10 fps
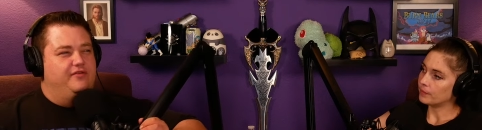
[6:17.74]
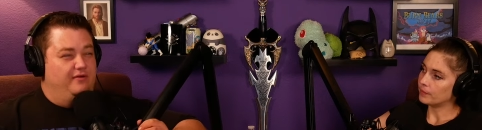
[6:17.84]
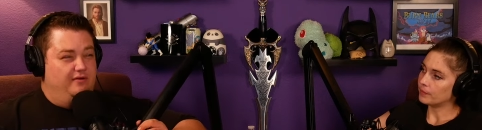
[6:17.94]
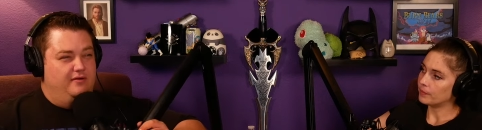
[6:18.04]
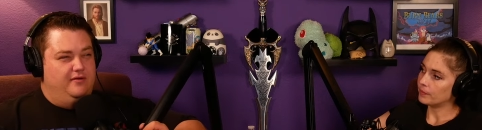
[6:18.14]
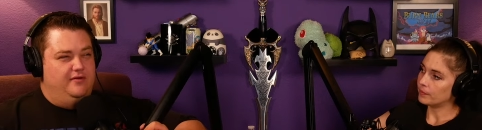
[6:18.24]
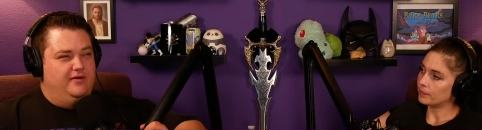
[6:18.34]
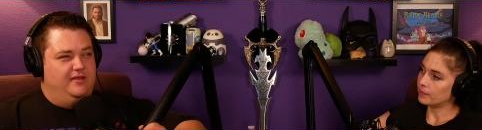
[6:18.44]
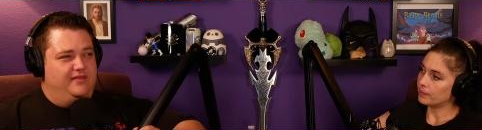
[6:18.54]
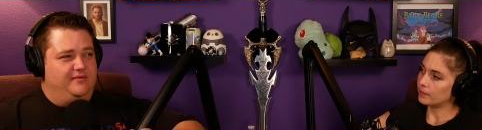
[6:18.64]
Speaker 1: third,
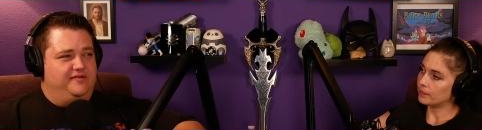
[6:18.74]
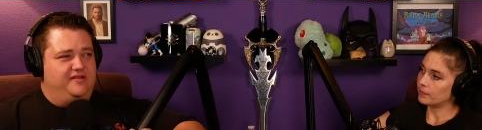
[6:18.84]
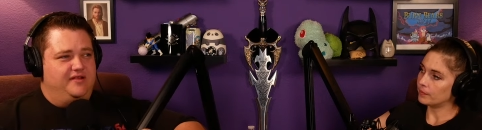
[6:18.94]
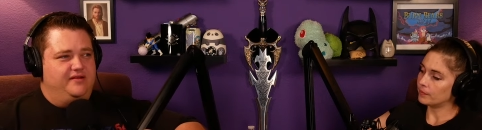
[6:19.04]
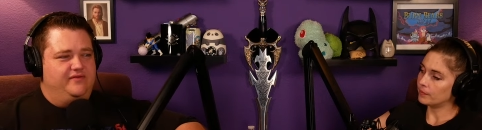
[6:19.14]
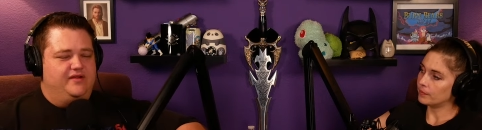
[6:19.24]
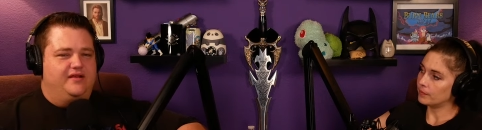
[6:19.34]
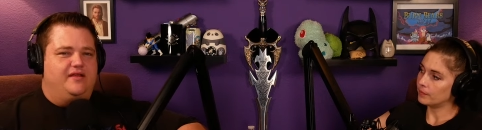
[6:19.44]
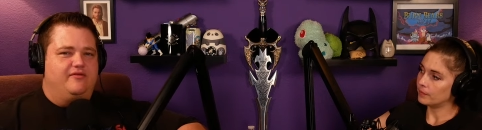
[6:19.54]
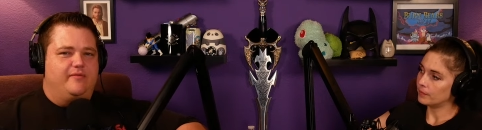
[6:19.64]
I think was the end of it. I
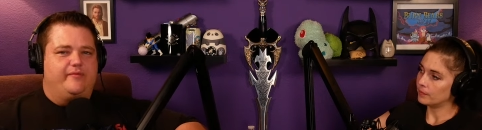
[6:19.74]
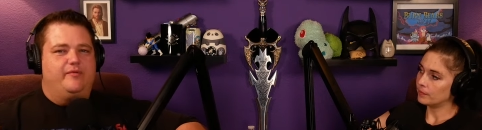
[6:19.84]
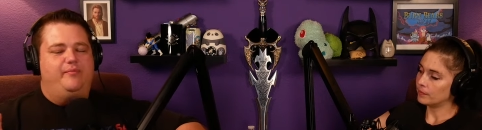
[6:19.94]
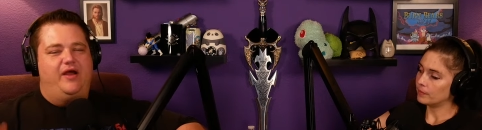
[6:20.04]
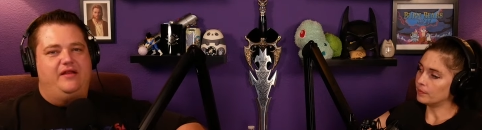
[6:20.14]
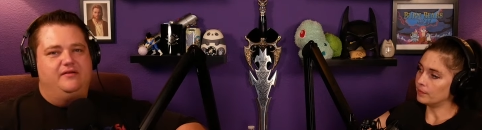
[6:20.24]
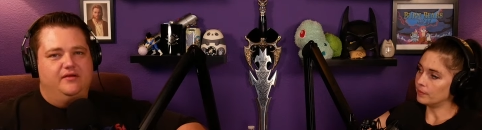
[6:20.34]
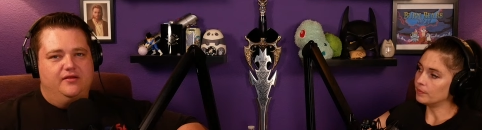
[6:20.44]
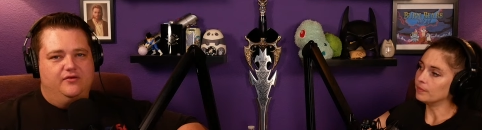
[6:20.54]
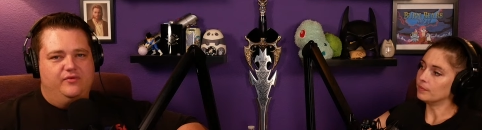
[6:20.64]
can't remember, but mm
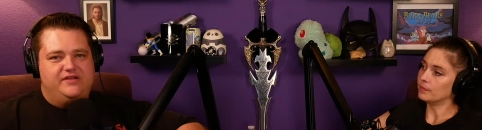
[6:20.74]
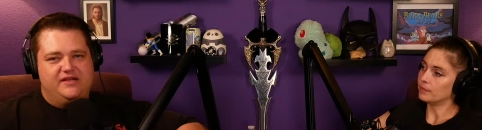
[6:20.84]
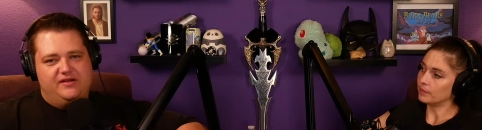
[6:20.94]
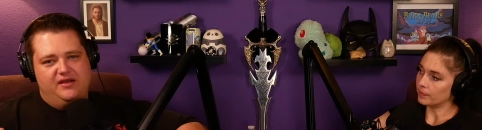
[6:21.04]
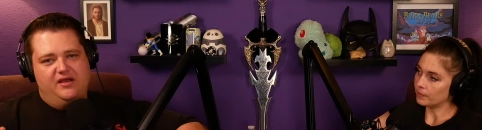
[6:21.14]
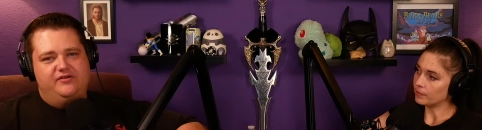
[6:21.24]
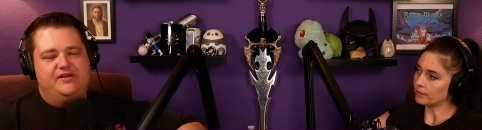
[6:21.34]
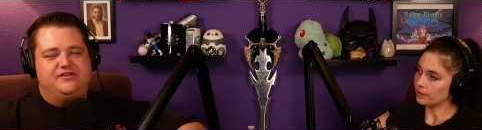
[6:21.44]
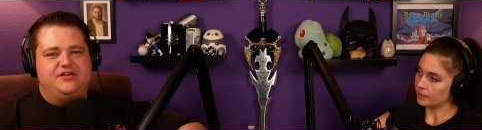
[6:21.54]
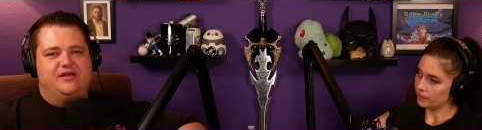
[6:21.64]
-hmm. we did a hundred
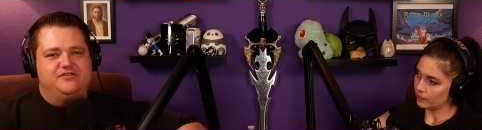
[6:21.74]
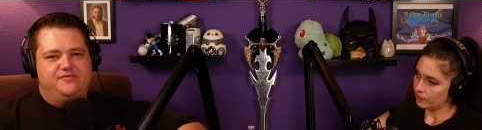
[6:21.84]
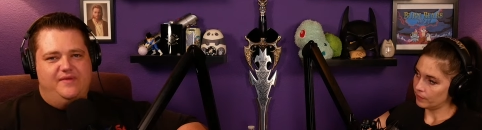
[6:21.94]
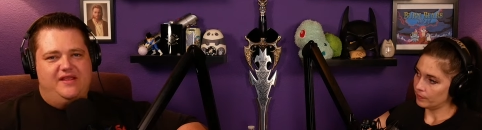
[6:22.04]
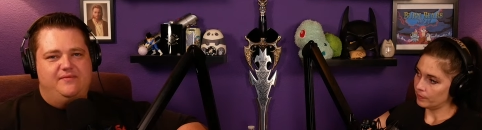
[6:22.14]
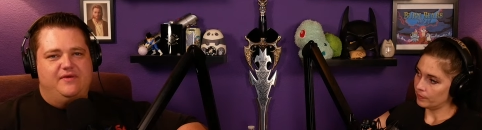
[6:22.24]
day challenge. Me,